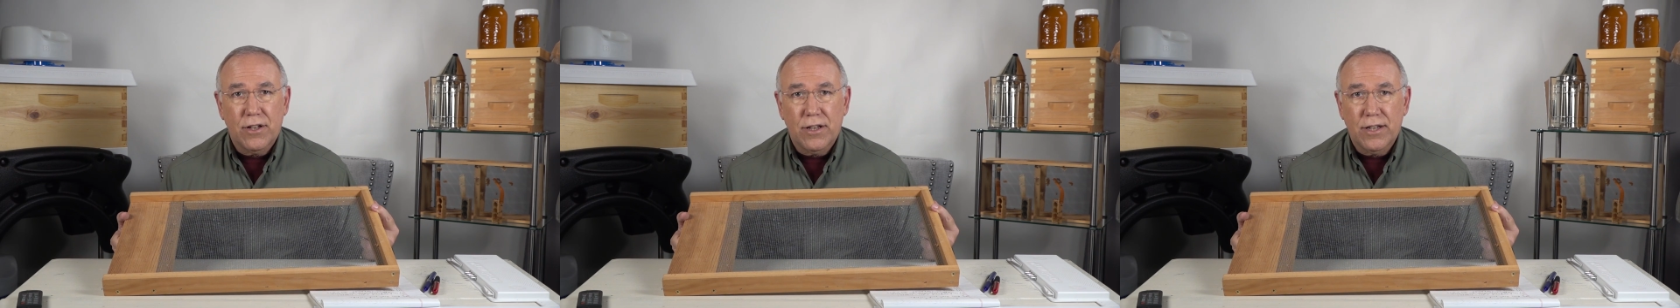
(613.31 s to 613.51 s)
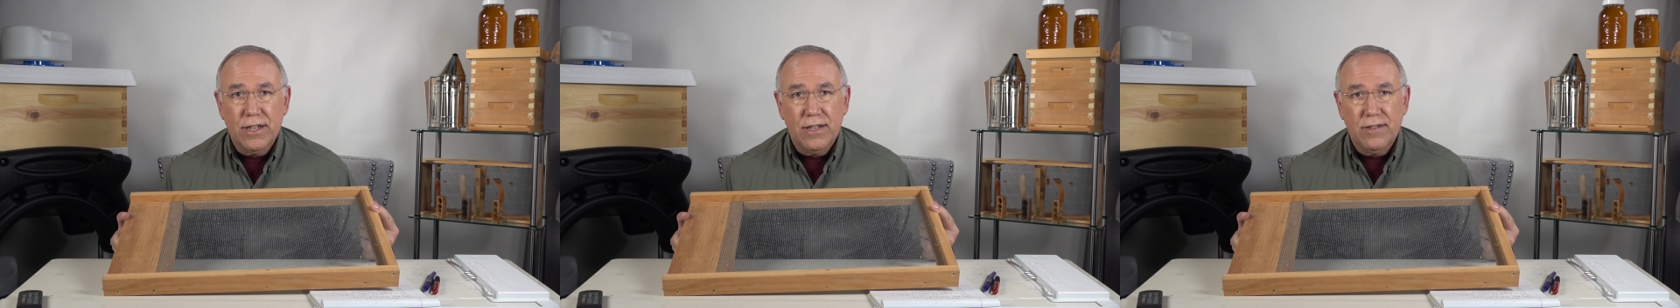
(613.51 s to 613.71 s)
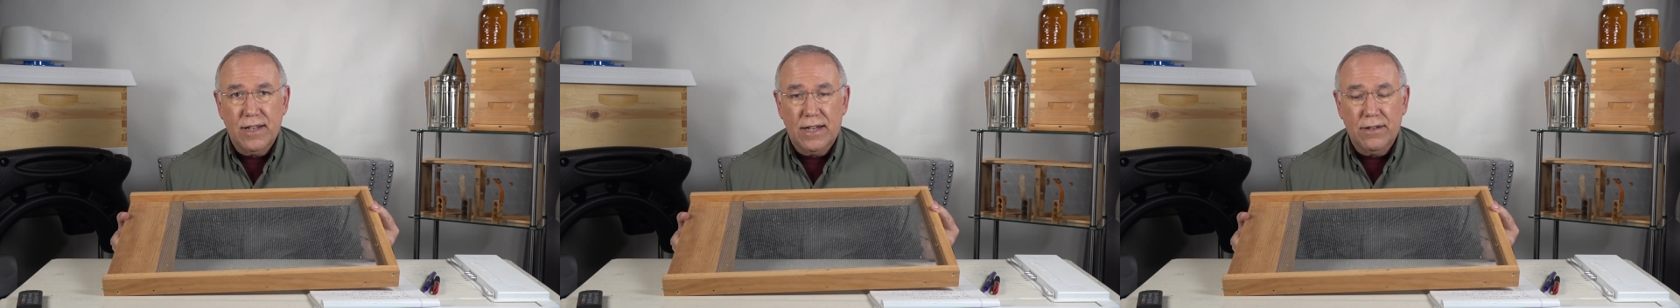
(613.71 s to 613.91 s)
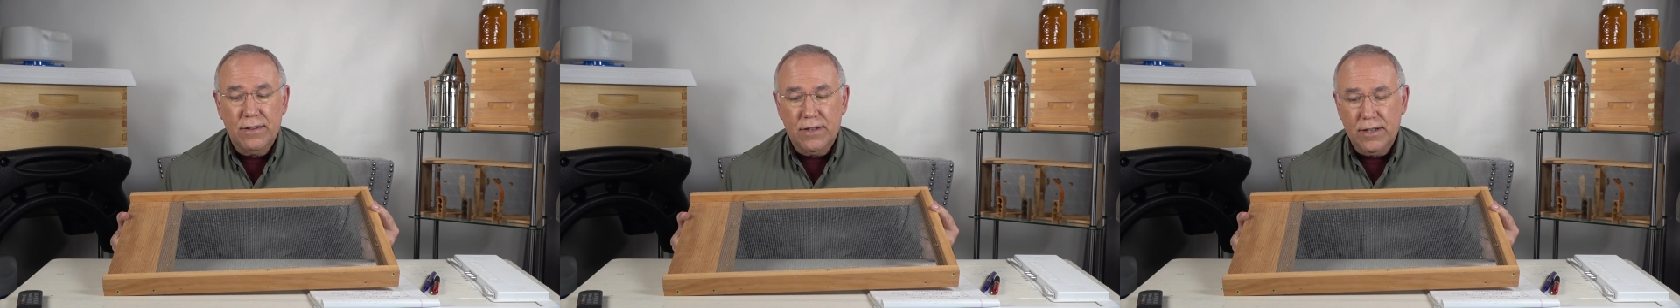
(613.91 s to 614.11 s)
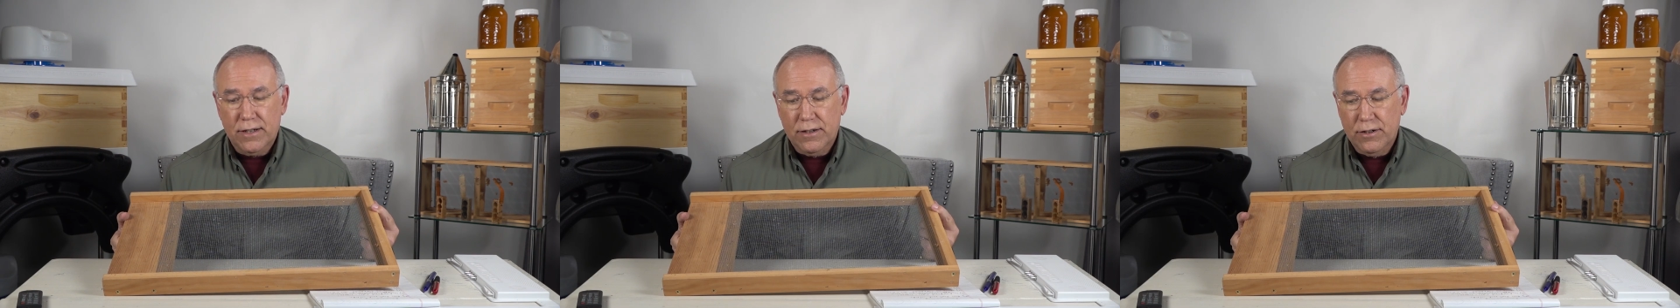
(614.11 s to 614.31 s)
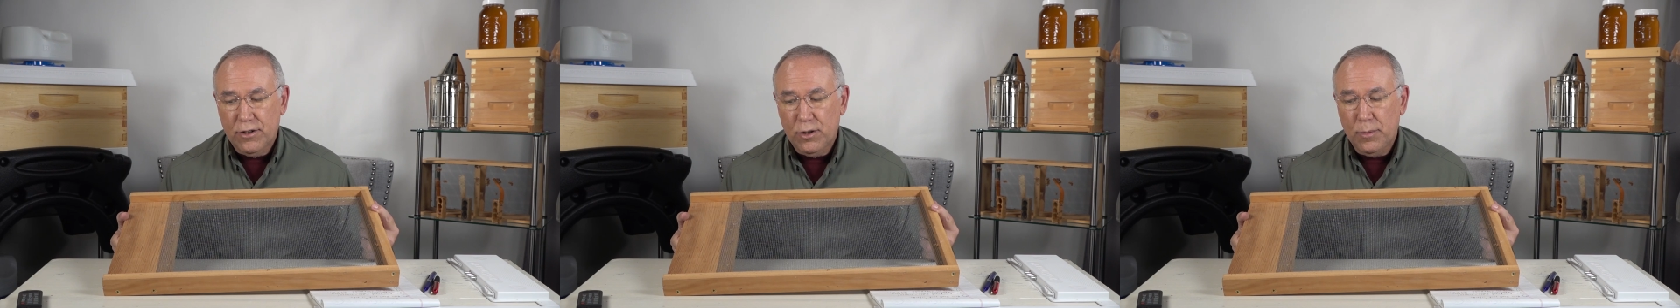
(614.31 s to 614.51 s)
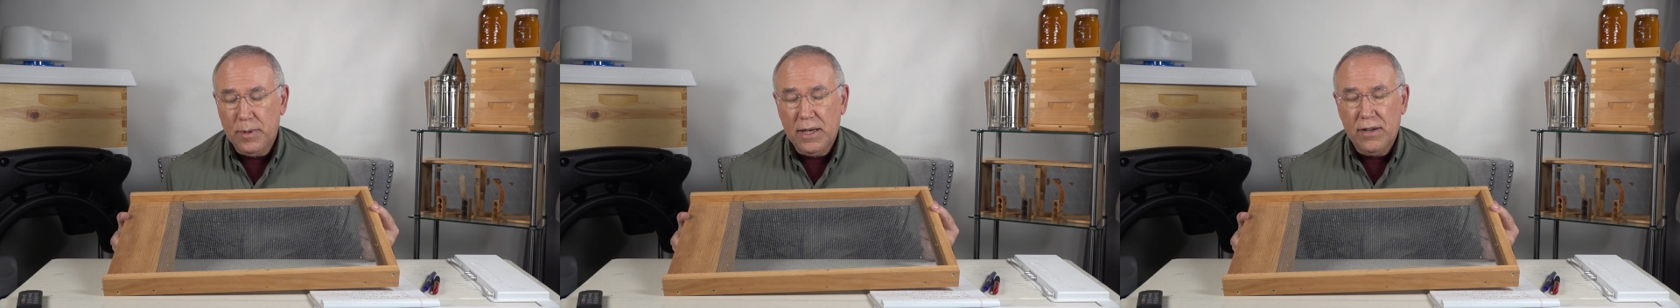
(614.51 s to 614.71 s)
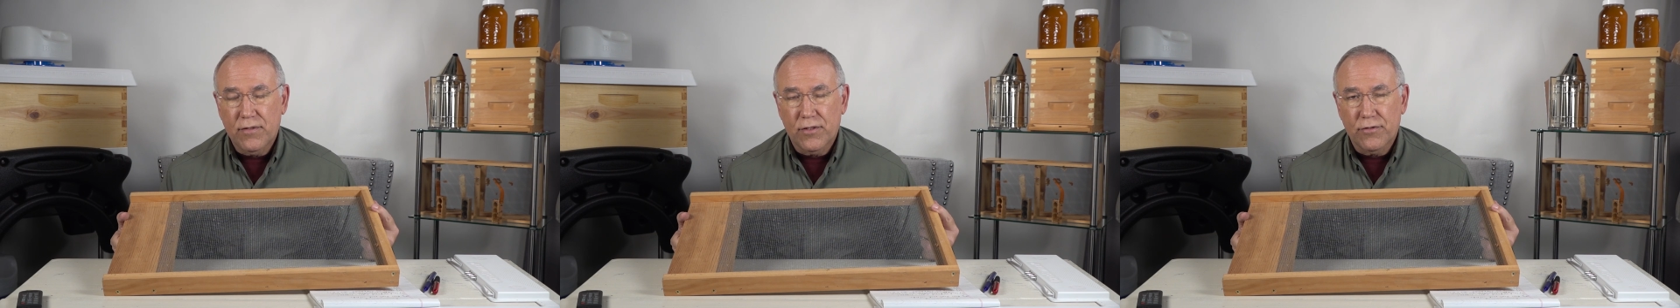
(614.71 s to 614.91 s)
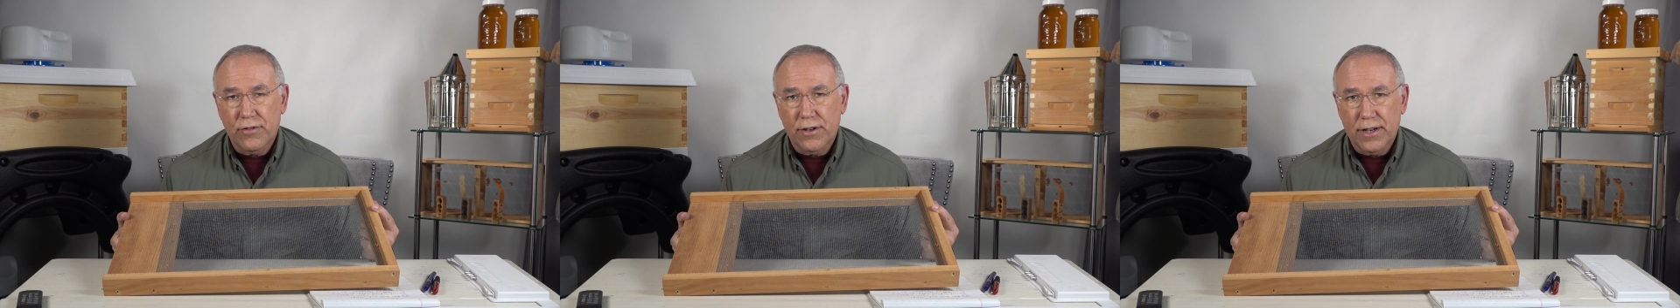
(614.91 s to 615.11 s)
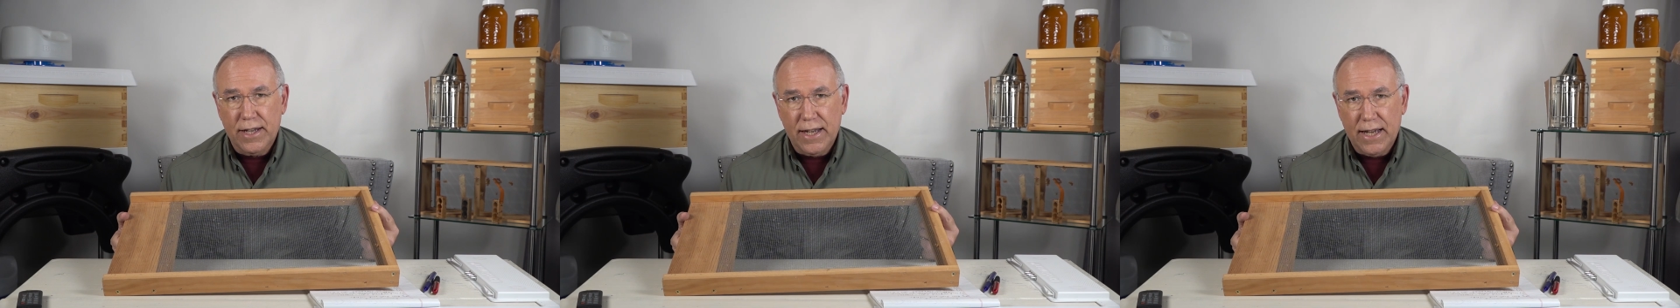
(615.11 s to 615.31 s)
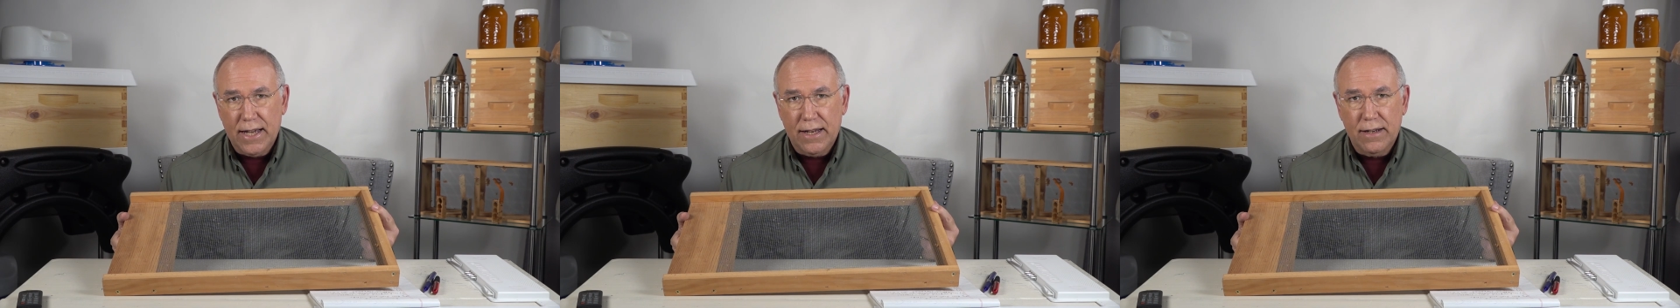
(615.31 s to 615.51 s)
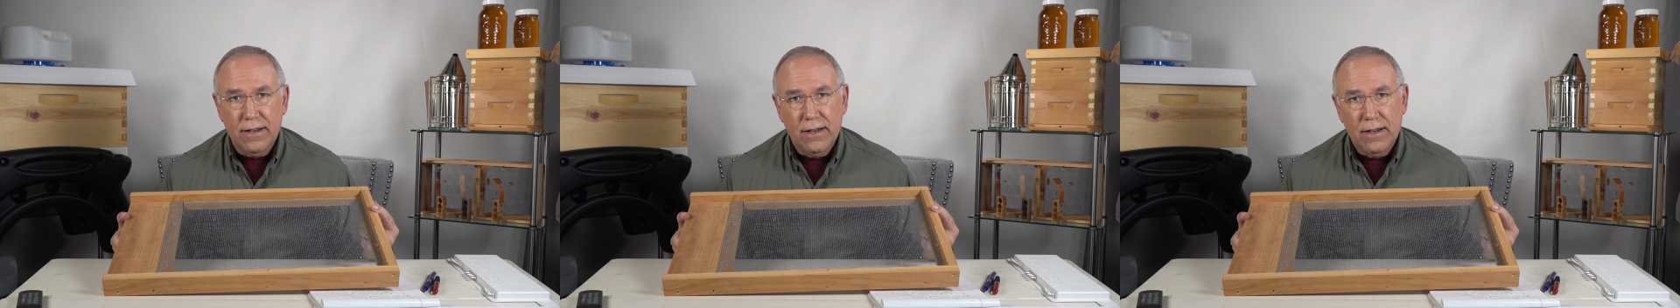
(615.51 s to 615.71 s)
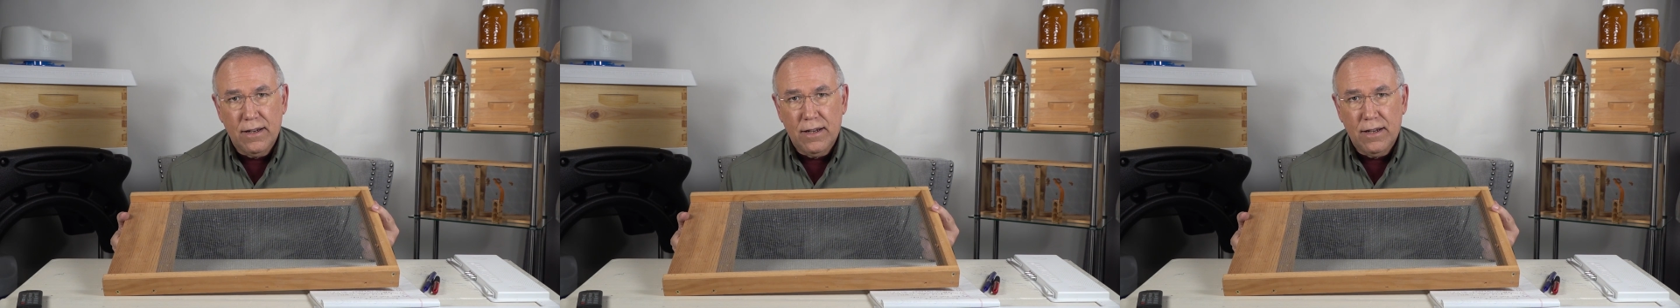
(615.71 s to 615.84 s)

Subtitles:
colonies out there, you may even forget